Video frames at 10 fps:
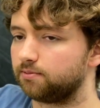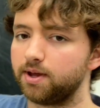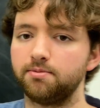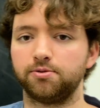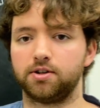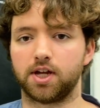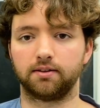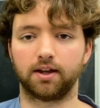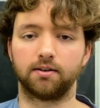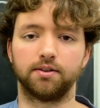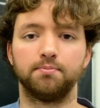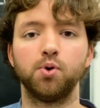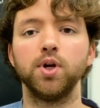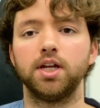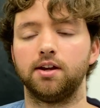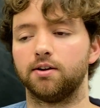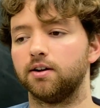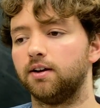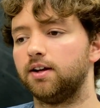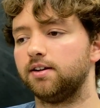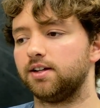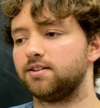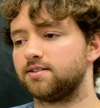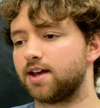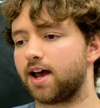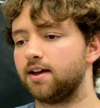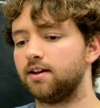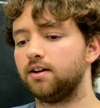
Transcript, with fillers: Maybe we'll do that later. The point here is that